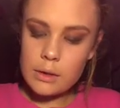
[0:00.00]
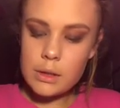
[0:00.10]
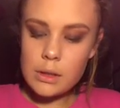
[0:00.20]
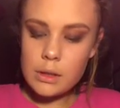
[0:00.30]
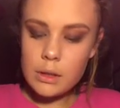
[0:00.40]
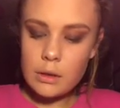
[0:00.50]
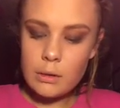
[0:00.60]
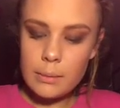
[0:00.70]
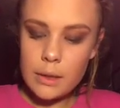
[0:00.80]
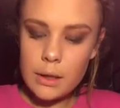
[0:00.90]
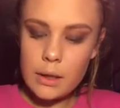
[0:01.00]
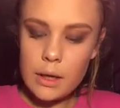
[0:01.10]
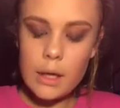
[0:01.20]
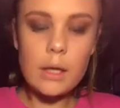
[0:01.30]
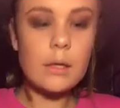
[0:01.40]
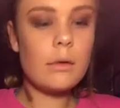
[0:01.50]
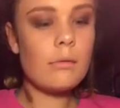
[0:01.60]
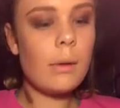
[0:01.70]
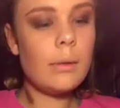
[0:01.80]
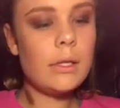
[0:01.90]
just a little bit, and
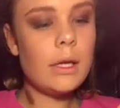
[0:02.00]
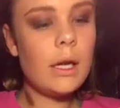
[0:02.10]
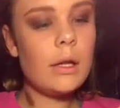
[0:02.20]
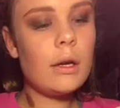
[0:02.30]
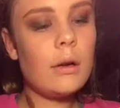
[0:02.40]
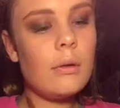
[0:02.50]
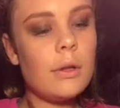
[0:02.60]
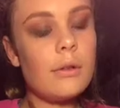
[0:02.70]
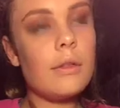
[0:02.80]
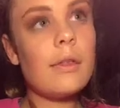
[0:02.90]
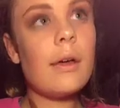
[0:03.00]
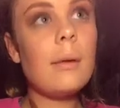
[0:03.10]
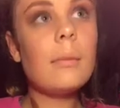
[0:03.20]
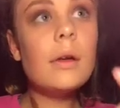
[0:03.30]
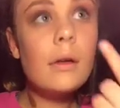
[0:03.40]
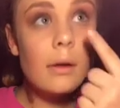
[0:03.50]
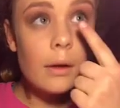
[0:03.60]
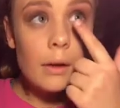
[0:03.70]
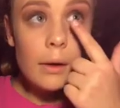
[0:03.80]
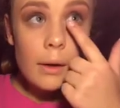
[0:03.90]
rub it together with your thumb,
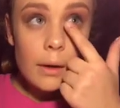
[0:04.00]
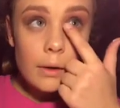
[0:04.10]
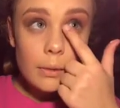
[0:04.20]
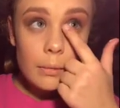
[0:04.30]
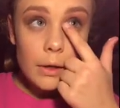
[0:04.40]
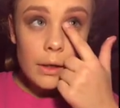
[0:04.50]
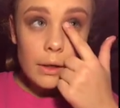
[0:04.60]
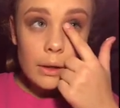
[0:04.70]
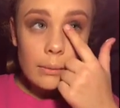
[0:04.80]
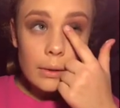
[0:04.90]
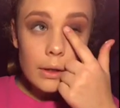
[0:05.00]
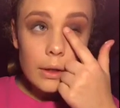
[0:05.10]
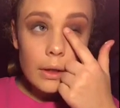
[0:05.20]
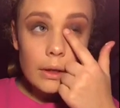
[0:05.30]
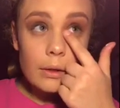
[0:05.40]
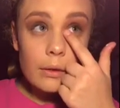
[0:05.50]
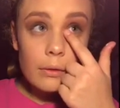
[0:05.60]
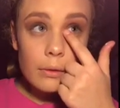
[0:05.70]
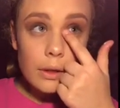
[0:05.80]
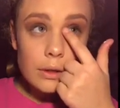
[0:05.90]
pointer, and put it in the
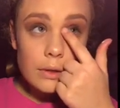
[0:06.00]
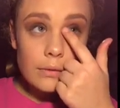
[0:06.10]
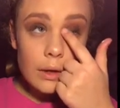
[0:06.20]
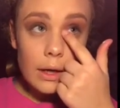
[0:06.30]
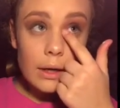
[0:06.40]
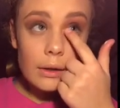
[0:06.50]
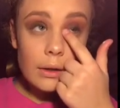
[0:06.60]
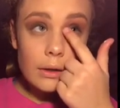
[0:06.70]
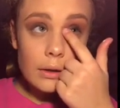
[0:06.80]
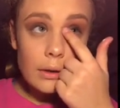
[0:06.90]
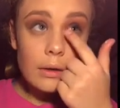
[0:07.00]
crease of your eyelid.